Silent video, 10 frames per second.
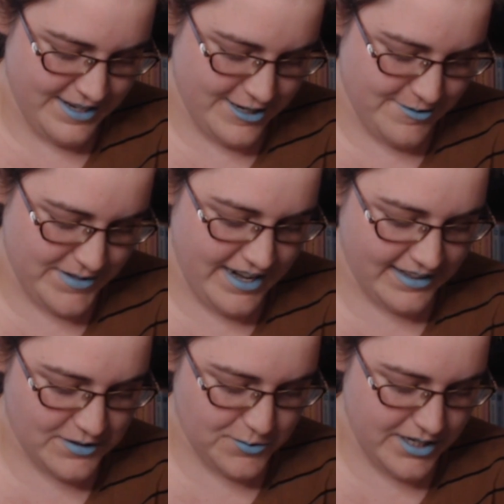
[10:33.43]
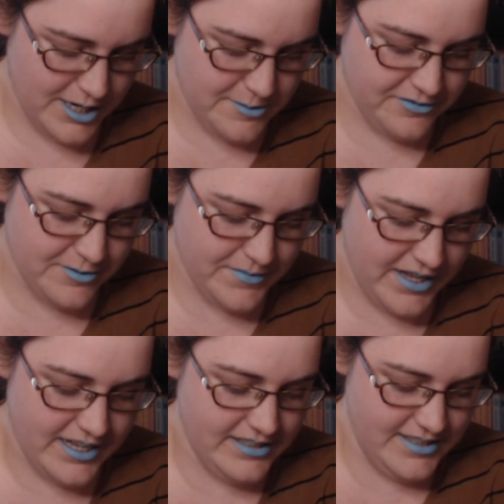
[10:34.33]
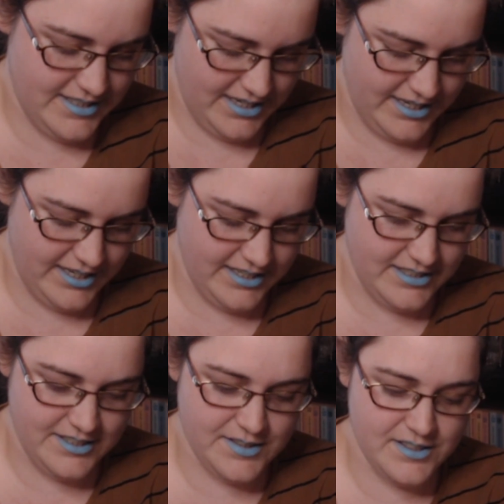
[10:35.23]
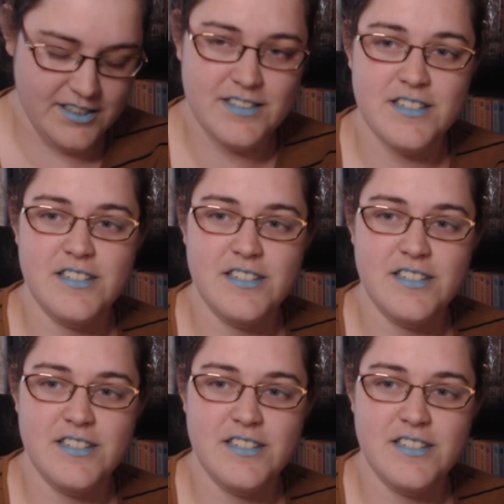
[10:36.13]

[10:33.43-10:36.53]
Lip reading: The next one up from that is a D6.